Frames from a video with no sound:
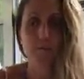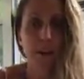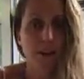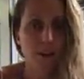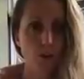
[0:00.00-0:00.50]

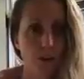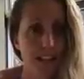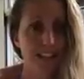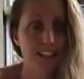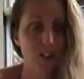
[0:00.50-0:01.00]
be the thought
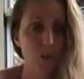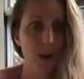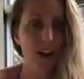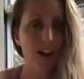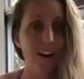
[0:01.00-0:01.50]
leader that you
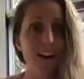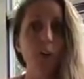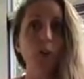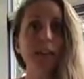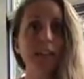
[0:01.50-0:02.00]
are.
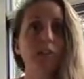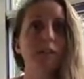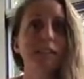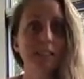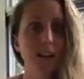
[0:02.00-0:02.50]
You're
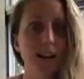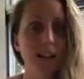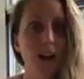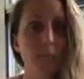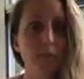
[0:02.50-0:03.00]
literally signing
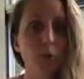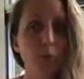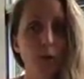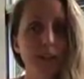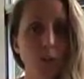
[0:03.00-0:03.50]
up to
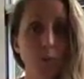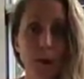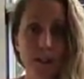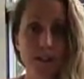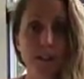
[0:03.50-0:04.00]
press your
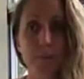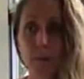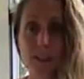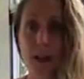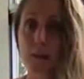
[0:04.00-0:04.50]
buttons and
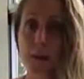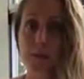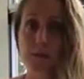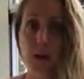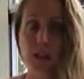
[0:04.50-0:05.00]
press other
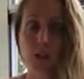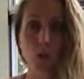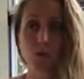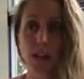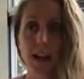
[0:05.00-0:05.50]
people's buttons
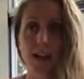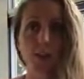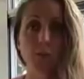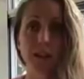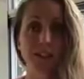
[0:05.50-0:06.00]
all day. And
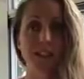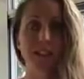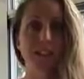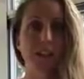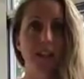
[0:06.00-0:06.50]
you're
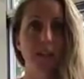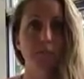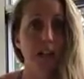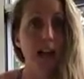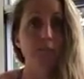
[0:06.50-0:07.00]
basically signing up
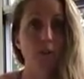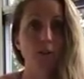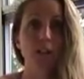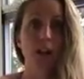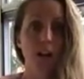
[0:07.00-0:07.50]
to have
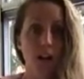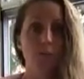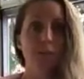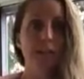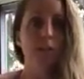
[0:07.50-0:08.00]
those
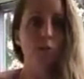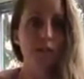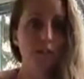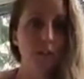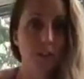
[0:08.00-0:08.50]
political,
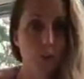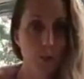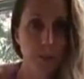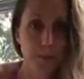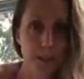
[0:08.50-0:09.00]
even though they
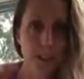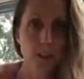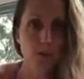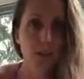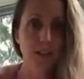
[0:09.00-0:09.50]
won't be
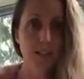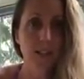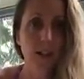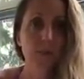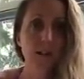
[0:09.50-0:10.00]
political unless
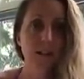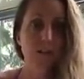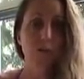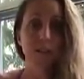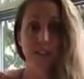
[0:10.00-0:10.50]
they are
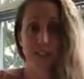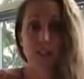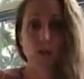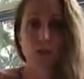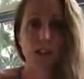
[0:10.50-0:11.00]
political, unless
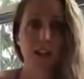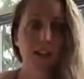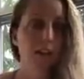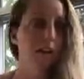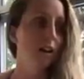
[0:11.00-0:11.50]
that's your
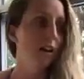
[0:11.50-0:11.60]
thing,